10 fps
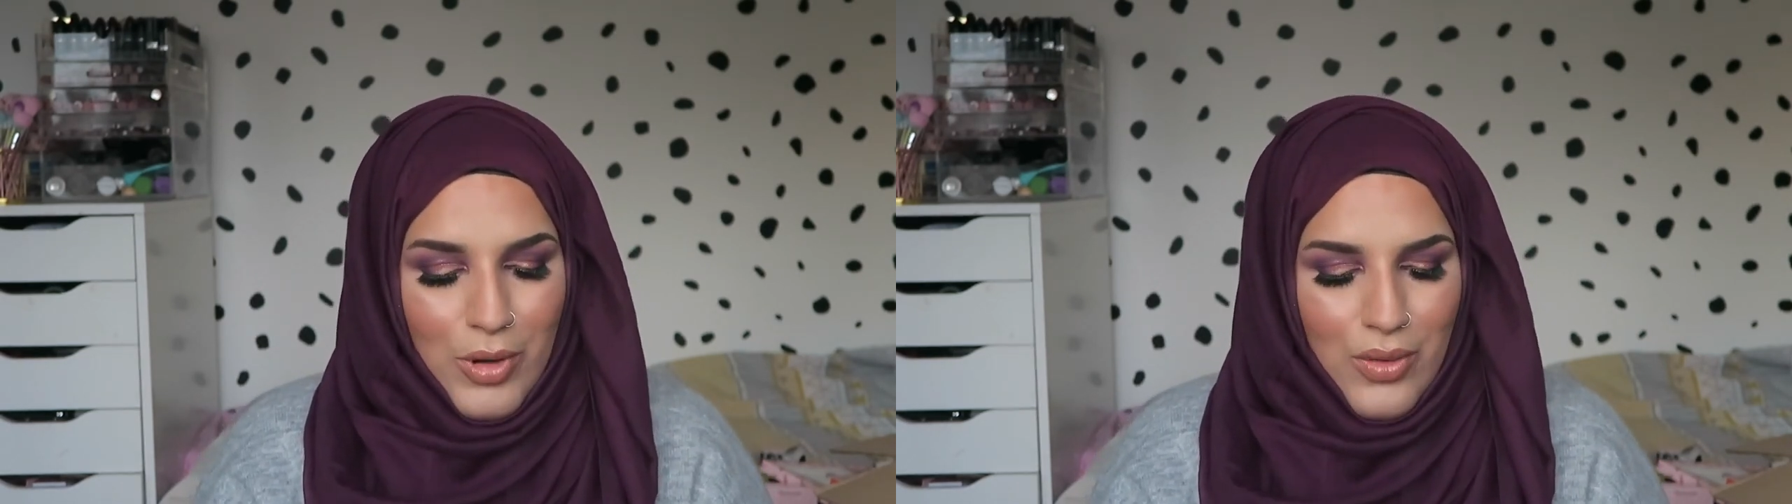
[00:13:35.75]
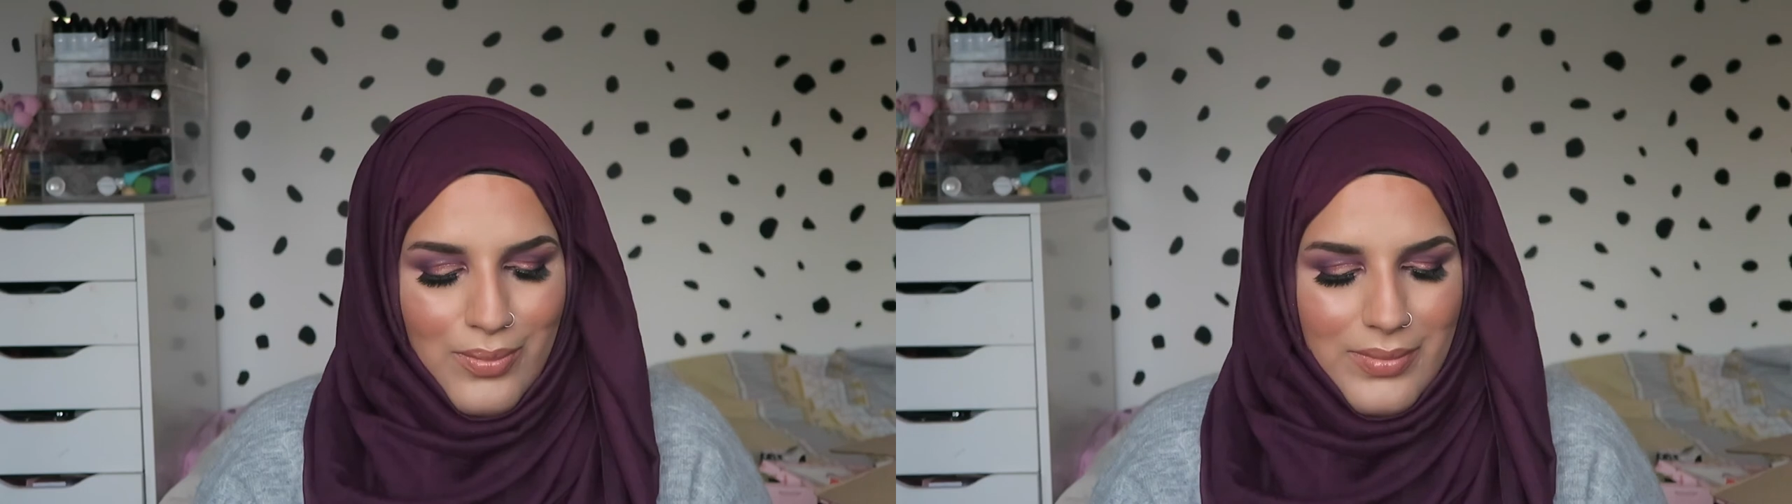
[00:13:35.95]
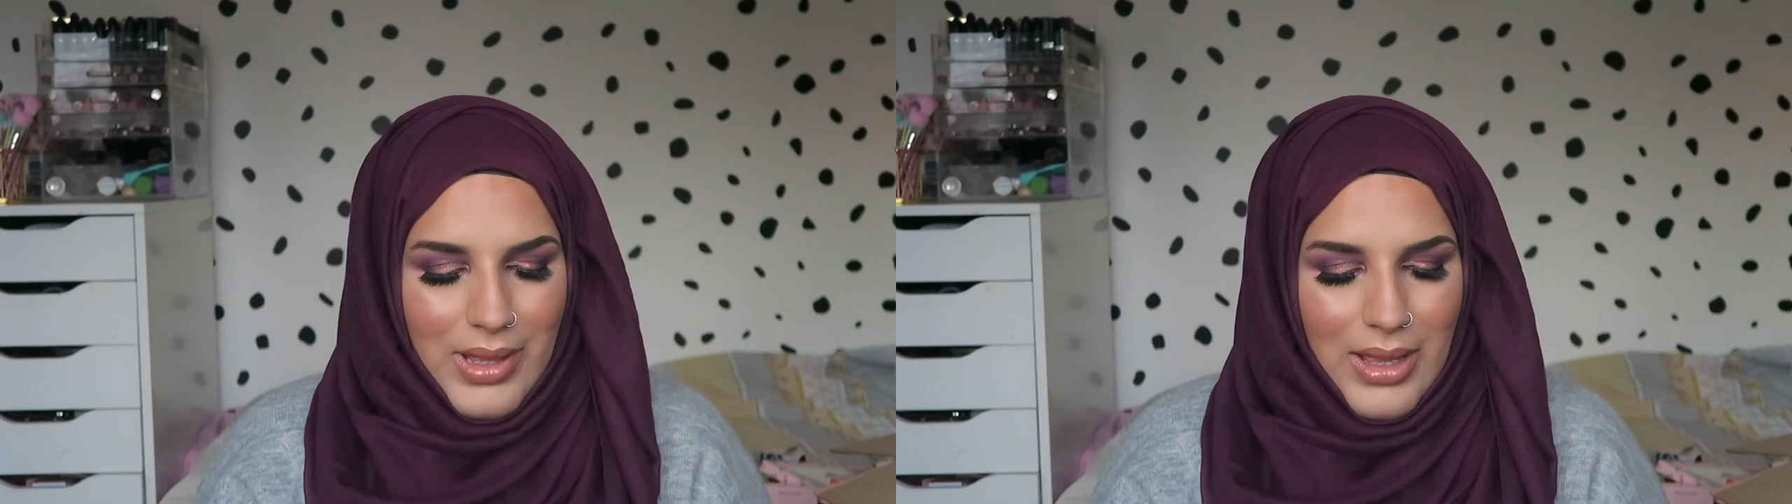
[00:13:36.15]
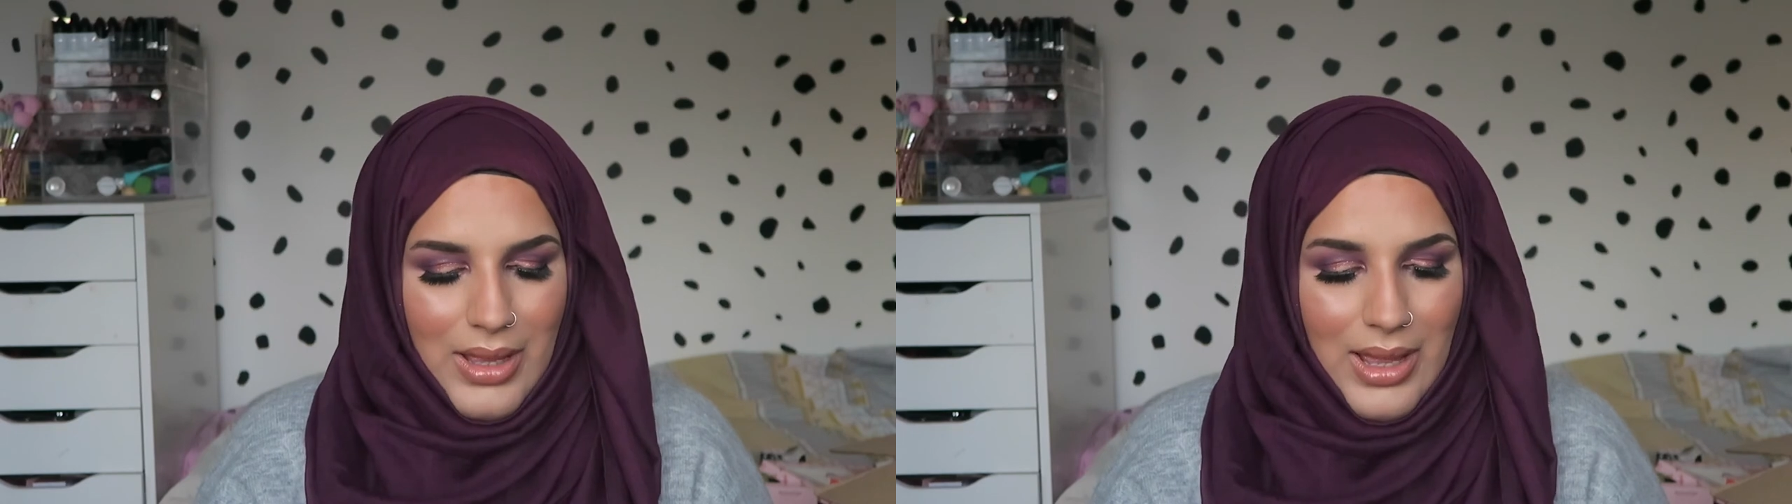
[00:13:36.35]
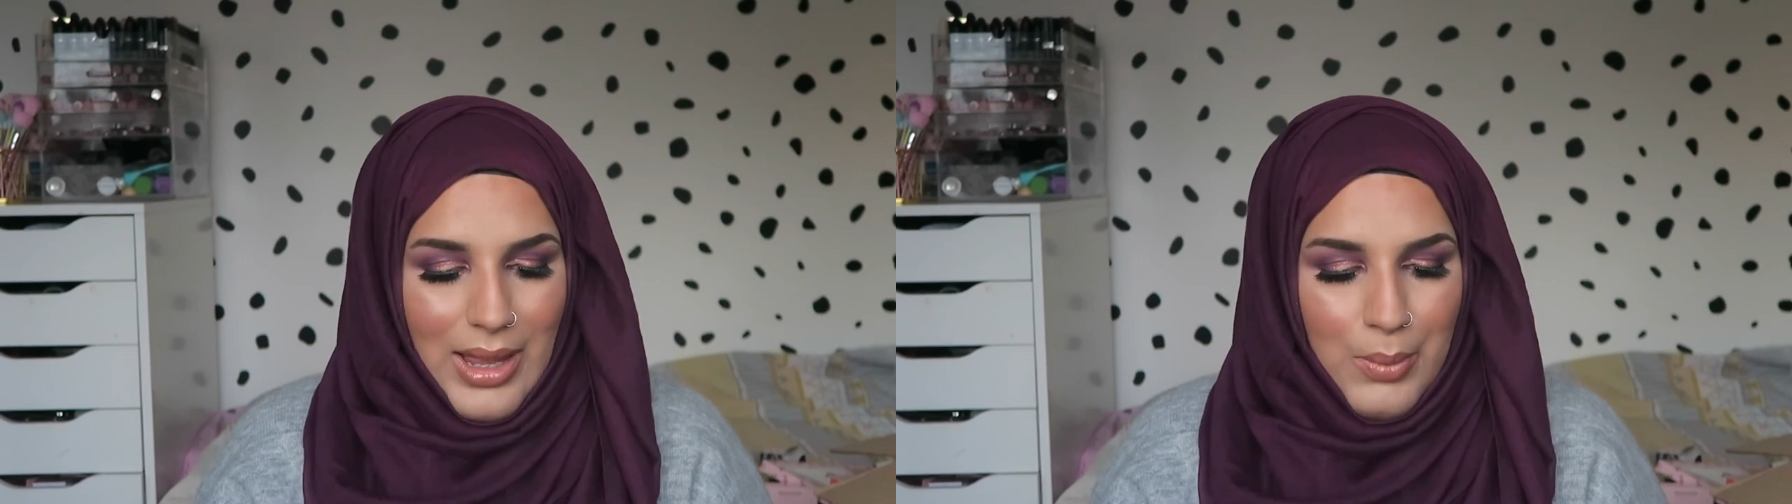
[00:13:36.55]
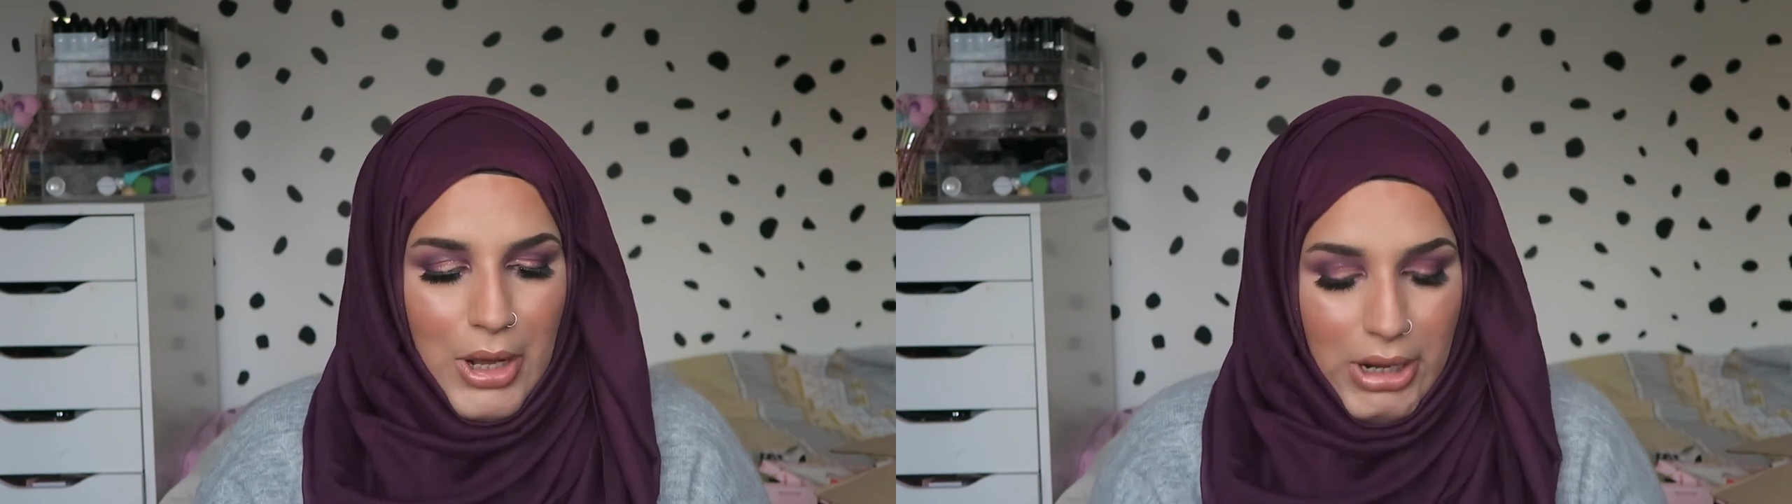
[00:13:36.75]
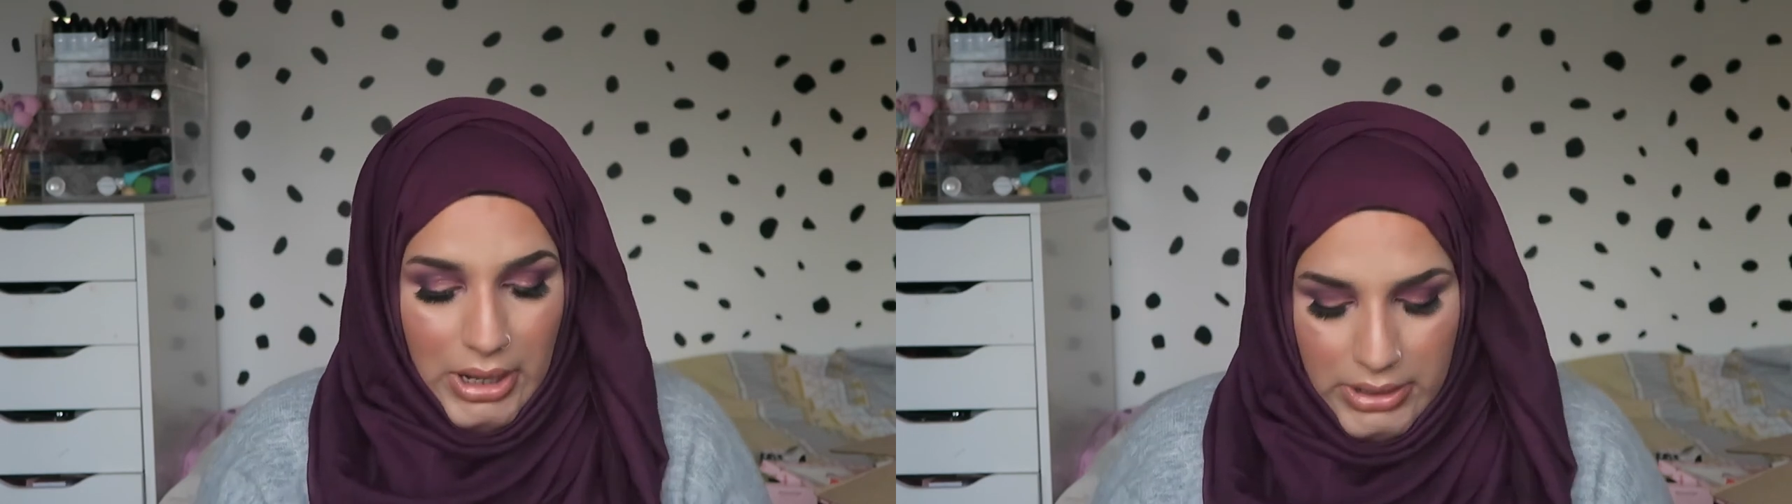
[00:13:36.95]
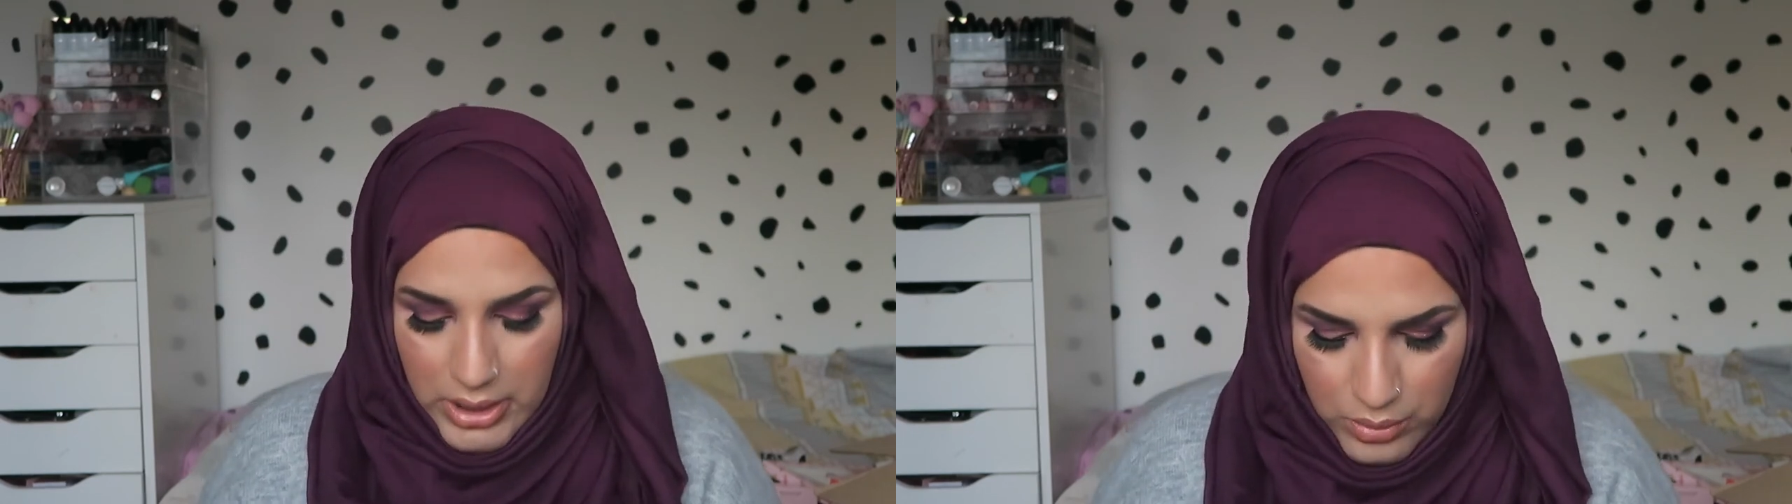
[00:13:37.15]
but I'm not
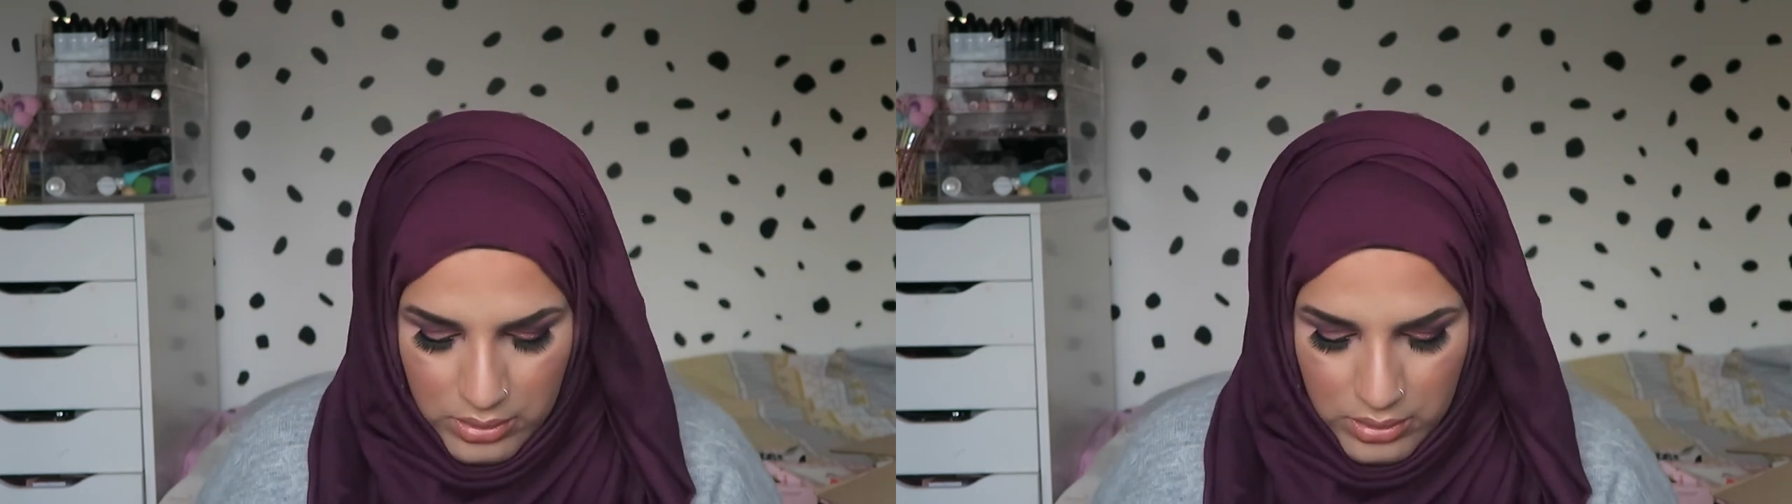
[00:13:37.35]
gonna.